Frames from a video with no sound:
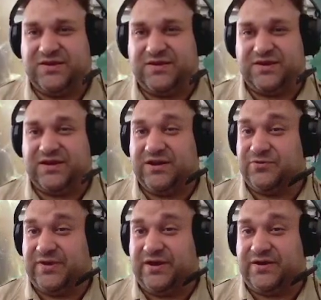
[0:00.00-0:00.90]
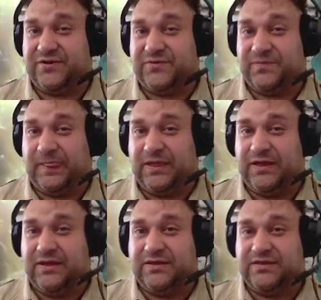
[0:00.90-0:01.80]
And here we are.
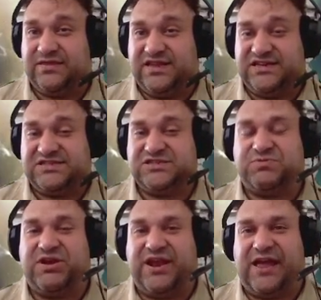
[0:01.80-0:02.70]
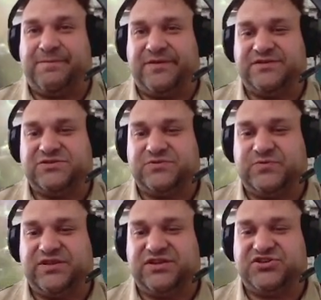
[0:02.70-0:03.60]
This is what happens
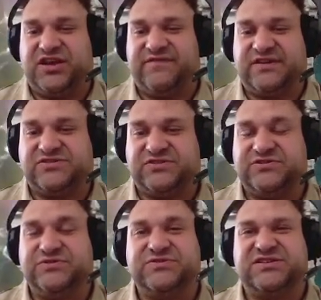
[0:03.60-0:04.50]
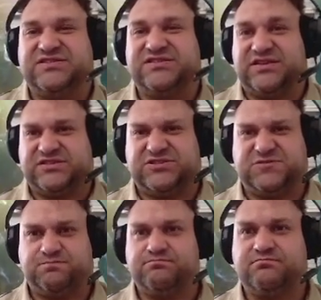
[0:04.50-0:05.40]
when the shade vessel loses its
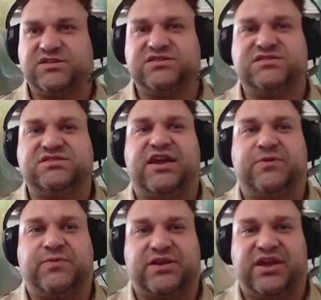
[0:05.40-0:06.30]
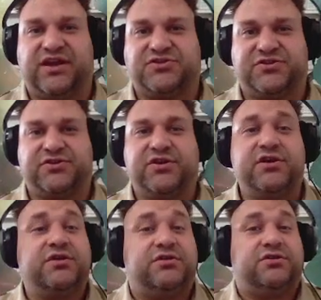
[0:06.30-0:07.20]
sacred nature.
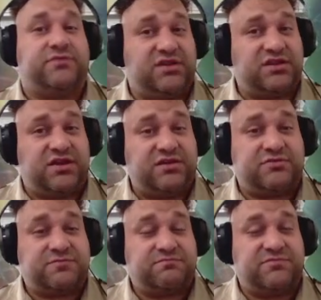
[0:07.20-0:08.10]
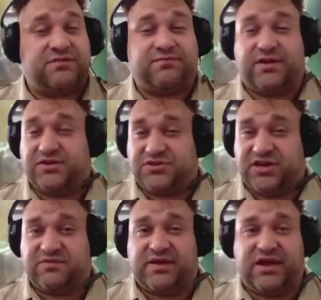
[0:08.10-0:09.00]
You would think that being a
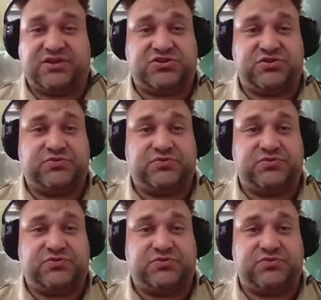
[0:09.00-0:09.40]
shade mage,